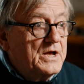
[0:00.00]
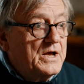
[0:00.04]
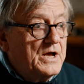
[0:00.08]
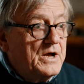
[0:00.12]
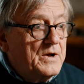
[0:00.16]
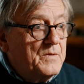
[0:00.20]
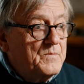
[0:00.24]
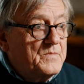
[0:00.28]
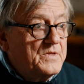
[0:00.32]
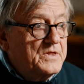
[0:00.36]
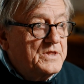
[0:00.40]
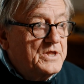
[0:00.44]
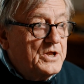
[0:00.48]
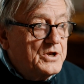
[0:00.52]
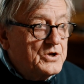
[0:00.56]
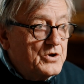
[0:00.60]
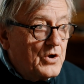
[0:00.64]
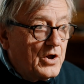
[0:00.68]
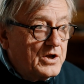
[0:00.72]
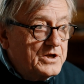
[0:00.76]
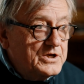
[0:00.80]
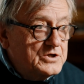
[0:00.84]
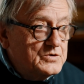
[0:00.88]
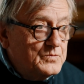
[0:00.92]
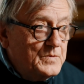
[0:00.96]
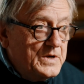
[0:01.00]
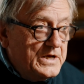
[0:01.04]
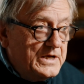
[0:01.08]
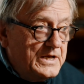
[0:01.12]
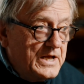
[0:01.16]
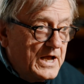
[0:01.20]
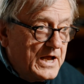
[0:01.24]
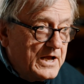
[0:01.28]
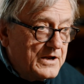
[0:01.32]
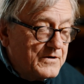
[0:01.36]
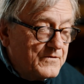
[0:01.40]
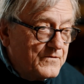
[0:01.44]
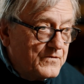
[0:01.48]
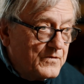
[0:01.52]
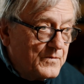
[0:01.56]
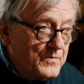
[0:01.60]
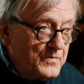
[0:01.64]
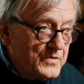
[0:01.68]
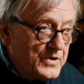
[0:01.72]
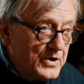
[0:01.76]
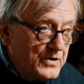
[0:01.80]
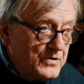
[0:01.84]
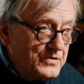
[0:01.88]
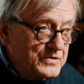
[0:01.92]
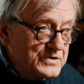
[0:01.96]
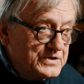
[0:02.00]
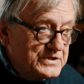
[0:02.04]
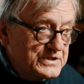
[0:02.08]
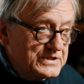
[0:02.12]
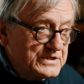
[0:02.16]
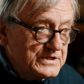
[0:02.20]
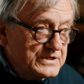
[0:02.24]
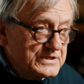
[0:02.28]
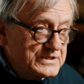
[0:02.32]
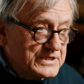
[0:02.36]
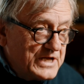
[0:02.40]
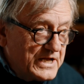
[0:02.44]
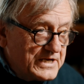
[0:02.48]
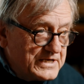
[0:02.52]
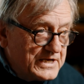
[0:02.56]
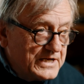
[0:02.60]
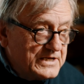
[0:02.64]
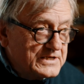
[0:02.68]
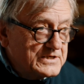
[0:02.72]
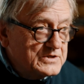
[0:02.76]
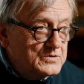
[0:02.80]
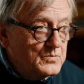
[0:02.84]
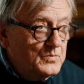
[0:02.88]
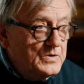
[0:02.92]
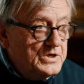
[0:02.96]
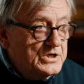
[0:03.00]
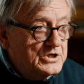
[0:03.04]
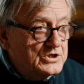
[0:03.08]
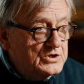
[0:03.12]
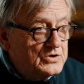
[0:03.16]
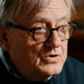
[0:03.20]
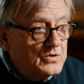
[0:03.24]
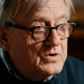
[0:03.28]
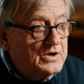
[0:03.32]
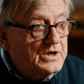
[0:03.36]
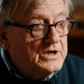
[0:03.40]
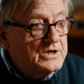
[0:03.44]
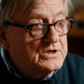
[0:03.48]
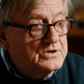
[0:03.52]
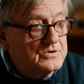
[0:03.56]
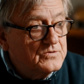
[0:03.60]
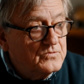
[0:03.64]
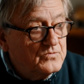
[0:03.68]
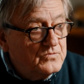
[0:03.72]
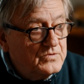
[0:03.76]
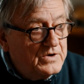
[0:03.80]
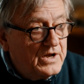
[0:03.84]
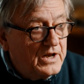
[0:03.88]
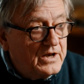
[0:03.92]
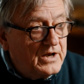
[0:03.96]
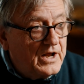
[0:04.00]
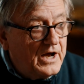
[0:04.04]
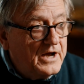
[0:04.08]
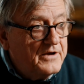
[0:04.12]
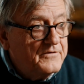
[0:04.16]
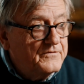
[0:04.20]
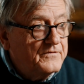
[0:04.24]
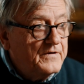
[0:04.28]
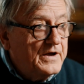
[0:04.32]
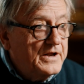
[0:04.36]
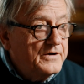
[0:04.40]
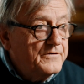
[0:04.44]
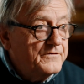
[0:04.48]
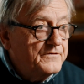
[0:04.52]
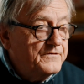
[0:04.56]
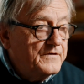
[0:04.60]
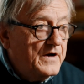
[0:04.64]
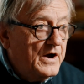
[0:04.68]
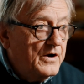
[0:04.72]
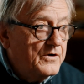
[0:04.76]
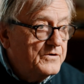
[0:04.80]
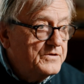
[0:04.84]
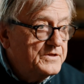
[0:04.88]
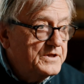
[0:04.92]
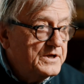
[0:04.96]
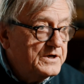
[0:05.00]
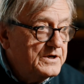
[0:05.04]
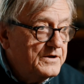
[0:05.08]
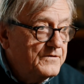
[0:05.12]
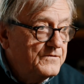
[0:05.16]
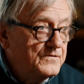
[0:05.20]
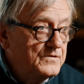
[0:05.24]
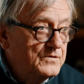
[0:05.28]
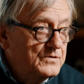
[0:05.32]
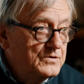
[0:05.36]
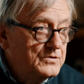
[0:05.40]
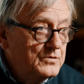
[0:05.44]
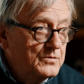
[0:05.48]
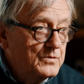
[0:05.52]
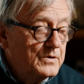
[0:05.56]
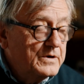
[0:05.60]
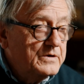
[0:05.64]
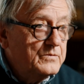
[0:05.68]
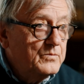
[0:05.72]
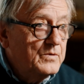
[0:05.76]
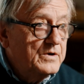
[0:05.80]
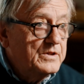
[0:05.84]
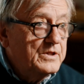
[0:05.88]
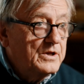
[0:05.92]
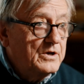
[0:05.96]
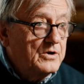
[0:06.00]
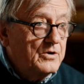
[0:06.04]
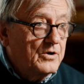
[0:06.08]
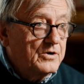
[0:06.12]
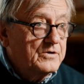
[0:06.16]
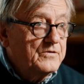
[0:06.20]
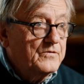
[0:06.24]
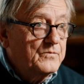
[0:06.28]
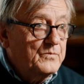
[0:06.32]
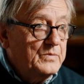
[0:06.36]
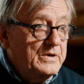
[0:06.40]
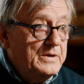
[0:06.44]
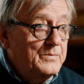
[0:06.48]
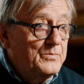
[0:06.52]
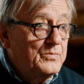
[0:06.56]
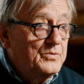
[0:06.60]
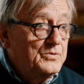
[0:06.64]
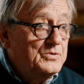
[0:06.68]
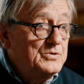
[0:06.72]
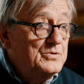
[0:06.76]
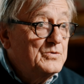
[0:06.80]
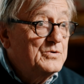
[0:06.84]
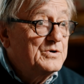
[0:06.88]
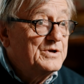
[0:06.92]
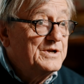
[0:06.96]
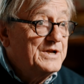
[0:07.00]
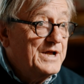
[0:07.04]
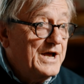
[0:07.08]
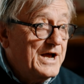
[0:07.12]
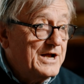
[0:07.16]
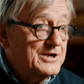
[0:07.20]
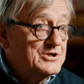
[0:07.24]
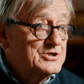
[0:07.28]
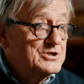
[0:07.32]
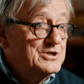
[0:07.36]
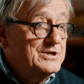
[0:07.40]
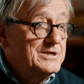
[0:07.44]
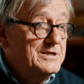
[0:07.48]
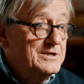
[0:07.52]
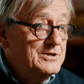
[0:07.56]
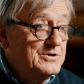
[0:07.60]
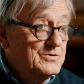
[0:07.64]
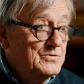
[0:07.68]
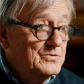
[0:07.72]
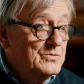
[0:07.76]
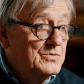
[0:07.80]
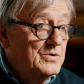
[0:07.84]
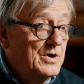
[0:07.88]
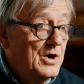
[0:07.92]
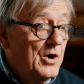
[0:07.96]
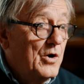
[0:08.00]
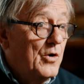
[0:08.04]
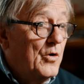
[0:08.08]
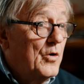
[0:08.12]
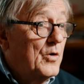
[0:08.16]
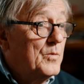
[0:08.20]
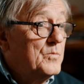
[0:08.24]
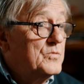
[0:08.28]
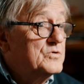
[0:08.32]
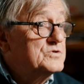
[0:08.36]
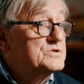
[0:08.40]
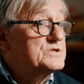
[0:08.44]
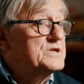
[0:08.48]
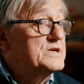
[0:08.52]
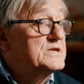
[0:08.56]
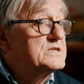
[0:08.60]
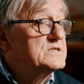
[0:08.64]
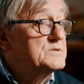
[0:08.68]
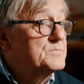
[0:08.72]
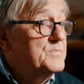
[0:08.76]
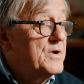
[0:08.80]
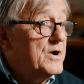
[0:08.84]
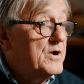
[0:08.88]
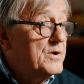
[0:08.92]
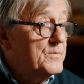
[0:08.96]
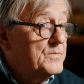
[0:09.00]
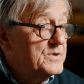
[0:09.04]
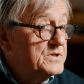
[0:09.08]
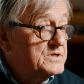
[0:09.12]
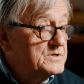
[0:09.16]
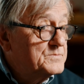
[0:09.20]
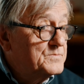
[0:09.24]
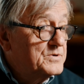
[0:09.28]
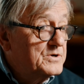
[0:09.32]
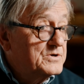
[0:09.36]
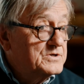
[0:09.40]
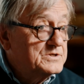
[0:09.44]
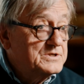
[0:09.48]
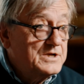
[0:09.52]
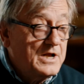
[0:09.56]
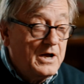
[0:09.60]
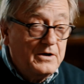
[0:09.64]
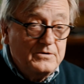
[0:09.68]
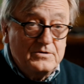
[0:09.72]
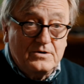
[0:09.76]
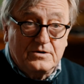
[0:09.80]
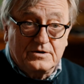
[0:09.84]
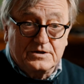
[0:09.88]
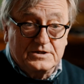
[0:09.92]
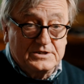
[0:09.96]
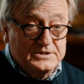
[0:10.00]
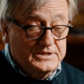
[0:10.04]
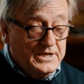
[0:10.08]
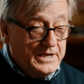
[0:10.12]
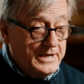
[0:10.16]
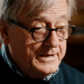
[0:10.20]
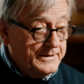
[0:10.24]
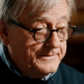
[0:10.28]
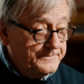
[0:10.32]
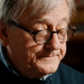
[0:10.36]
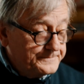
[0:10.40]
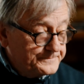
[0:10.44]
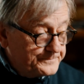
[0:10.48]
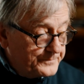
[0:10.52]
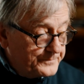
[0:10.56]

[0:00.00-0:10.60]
the knowledge we gained from those settings we took into real life and found that if you do it with a lot of people, you can actually do almost experiments. Because now you can say,